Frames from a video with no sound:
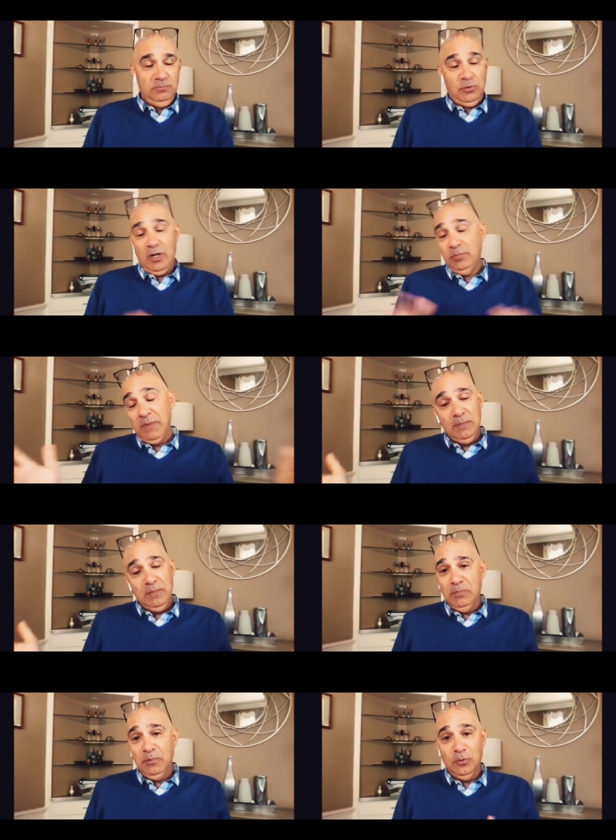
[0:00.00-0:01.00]
probably many
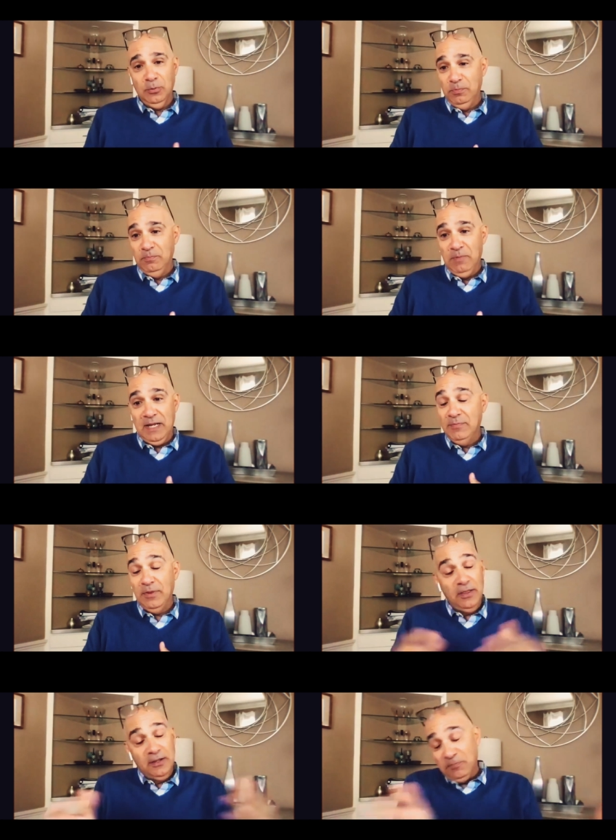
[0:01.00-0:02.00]
people might even
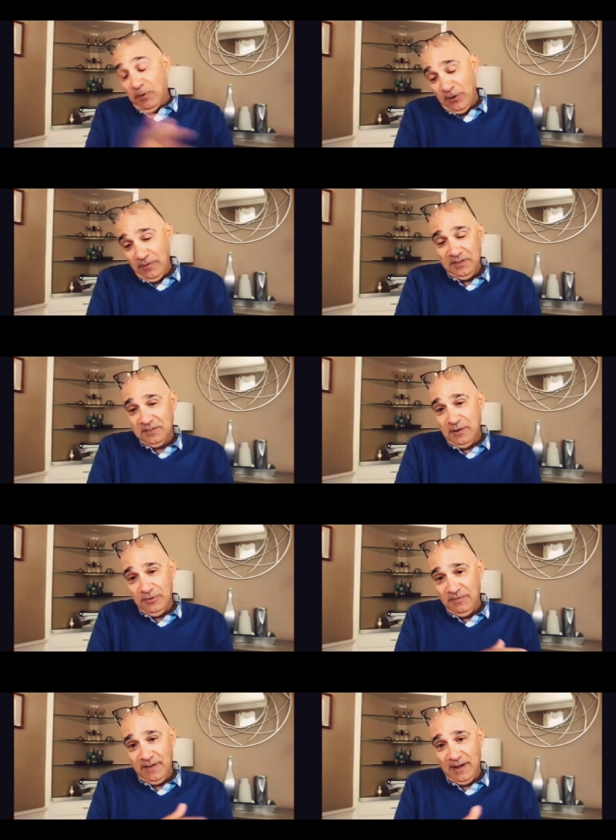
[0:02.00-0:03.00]
think is part of the
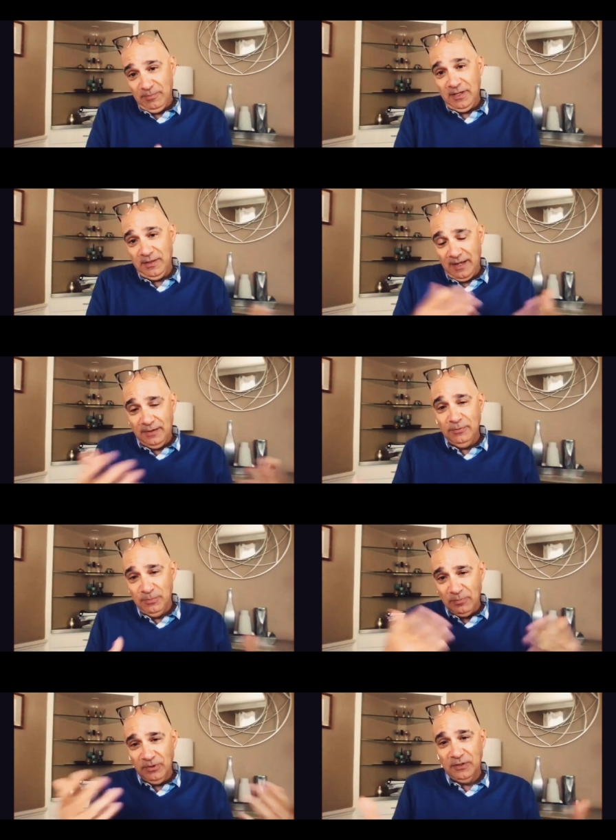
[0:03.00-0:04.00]
Discovery family. I
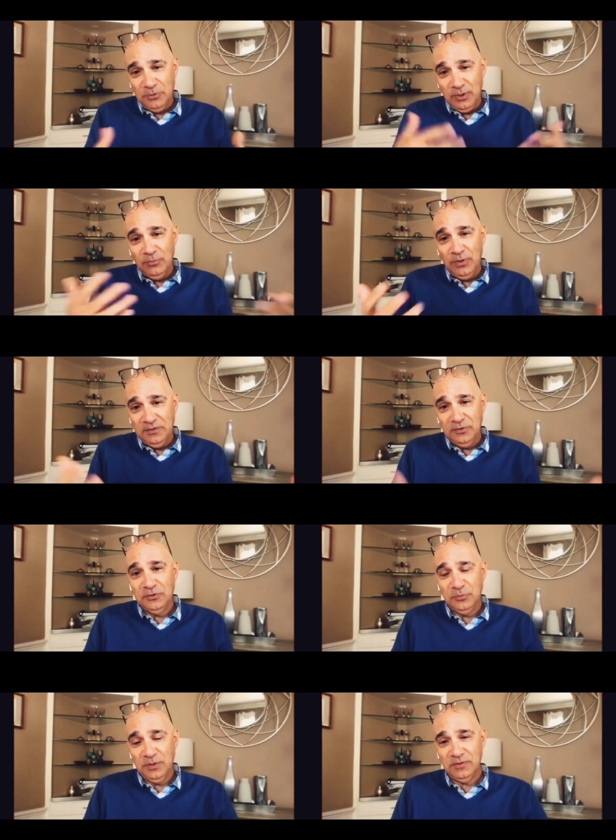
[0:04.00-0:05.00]
remember like doing
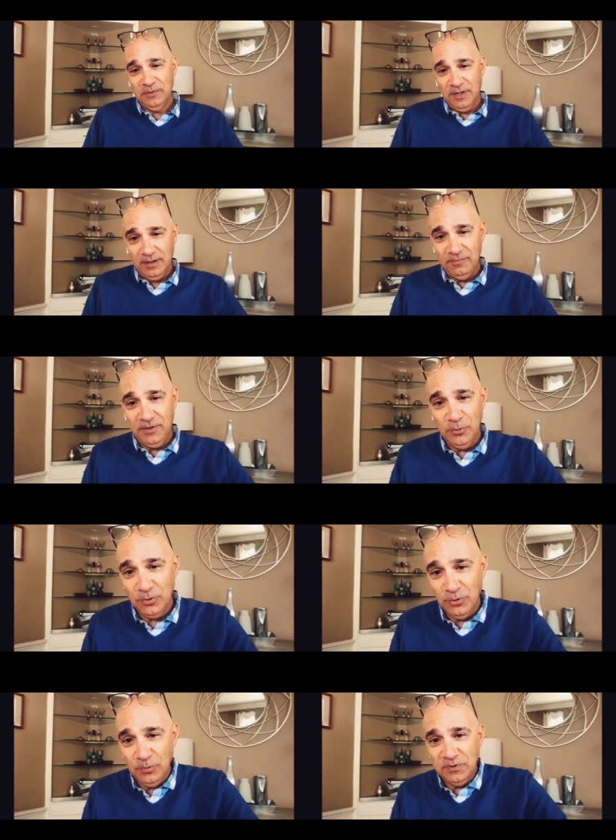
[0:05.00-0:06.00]
research with viewer
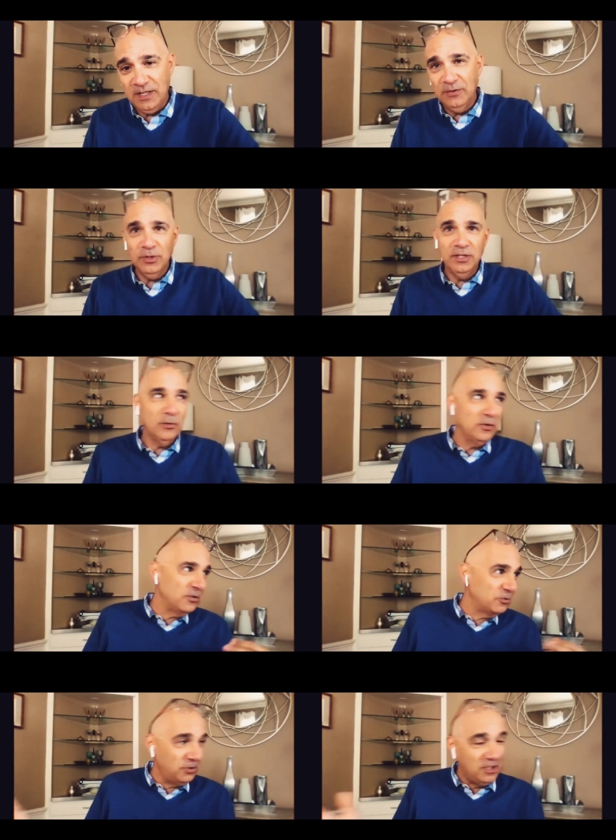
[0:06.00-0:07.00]
groups. They didn't really know the
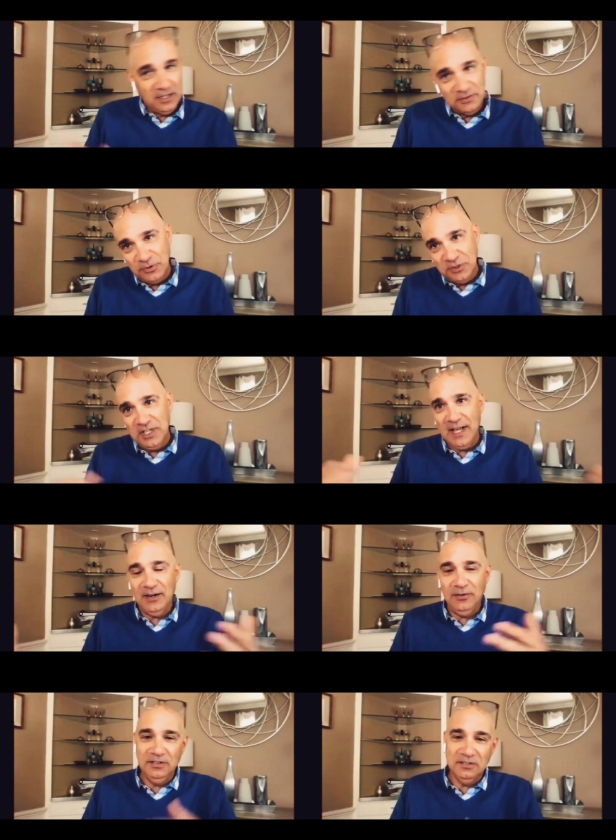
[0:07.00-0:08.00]
difference between History
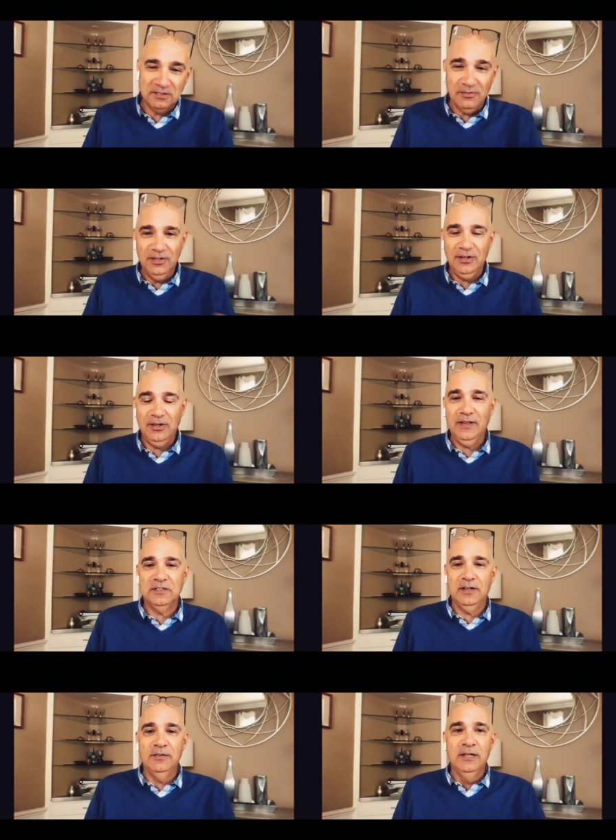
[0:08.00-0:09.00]
Channel and Discovery and all that
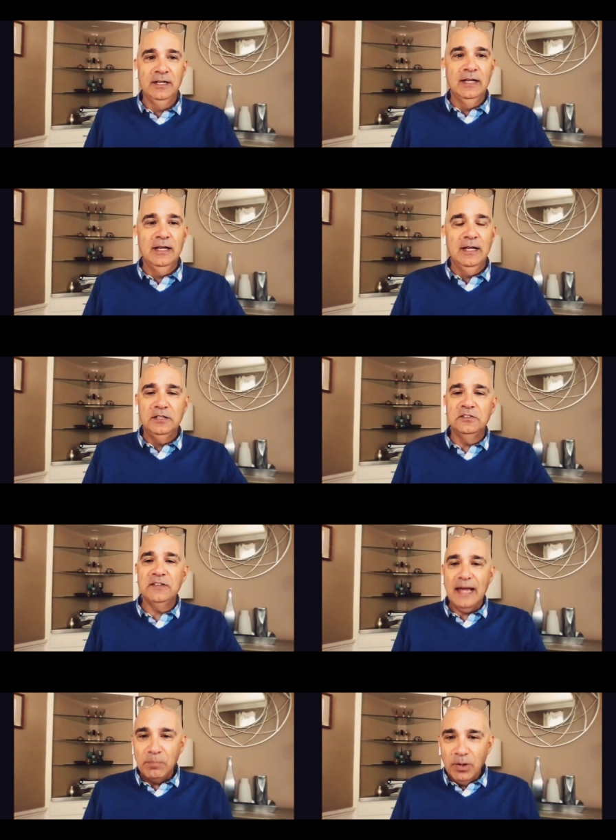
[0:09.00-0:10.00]
stuff. Does
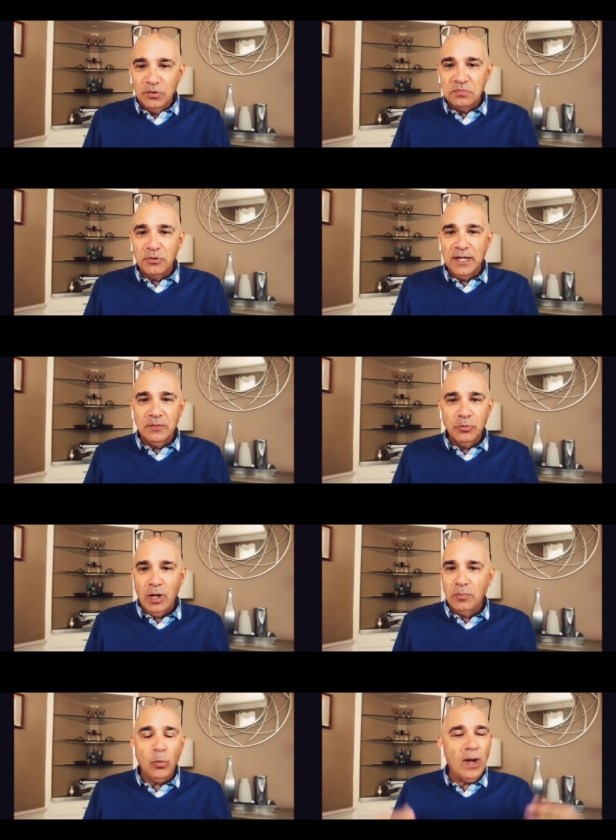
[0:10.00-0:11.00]
that pose a branding
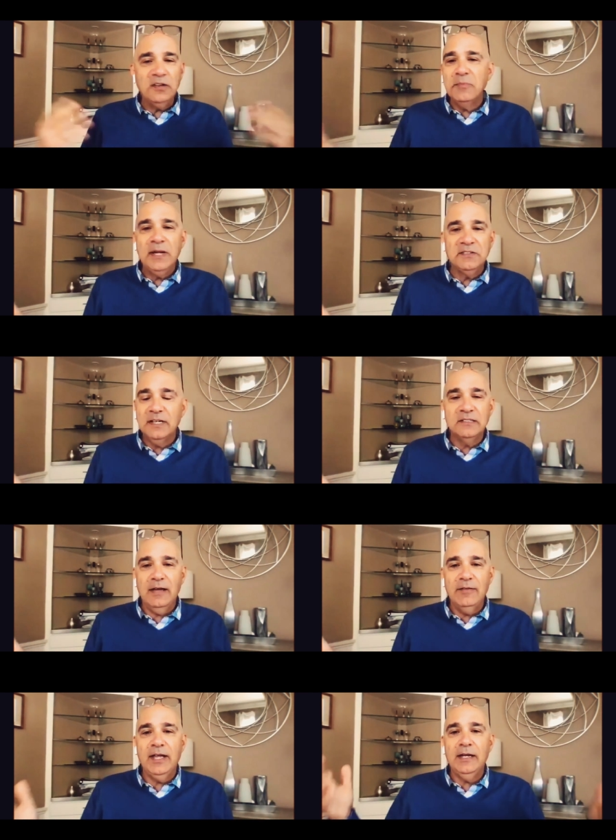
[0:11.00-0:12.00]
problem? Why does it make sense to
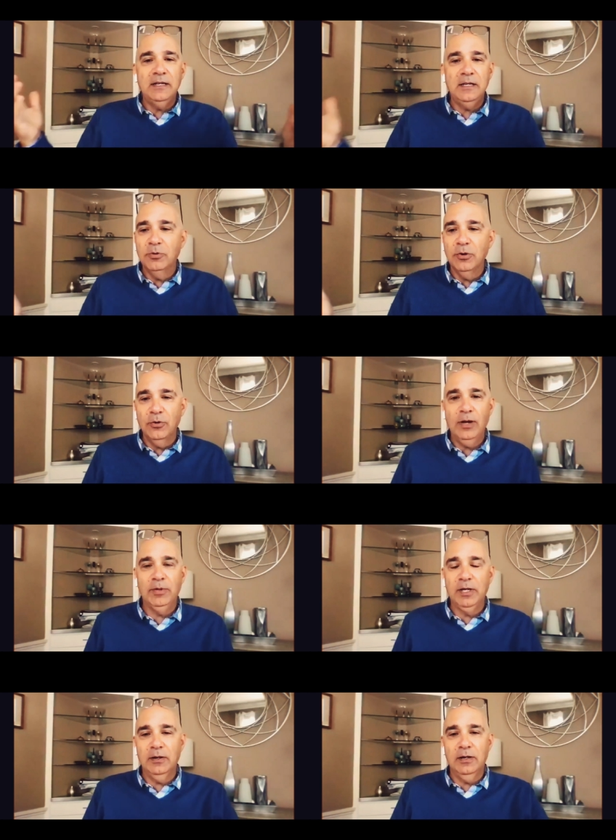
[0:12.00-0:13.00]
have A&E
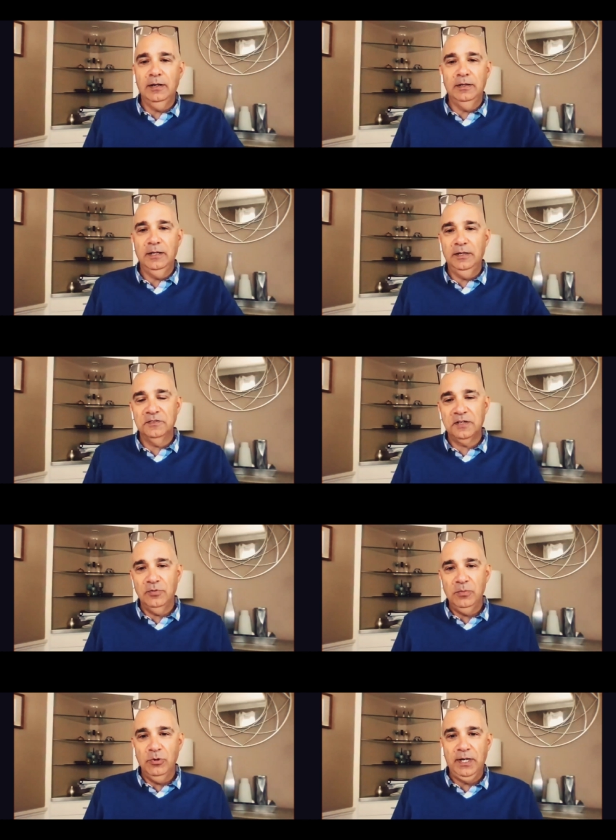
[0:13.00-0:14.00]
programming on a
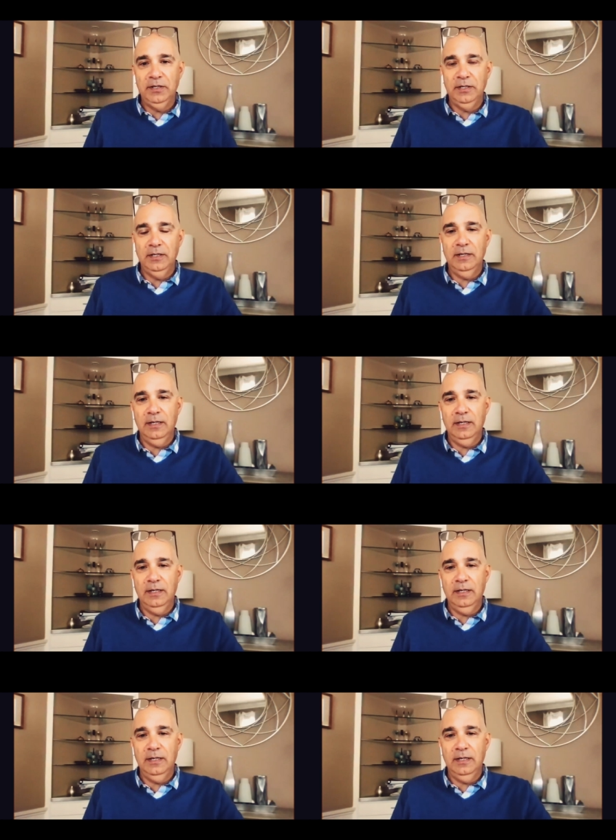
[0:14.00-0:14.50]
Discovery branded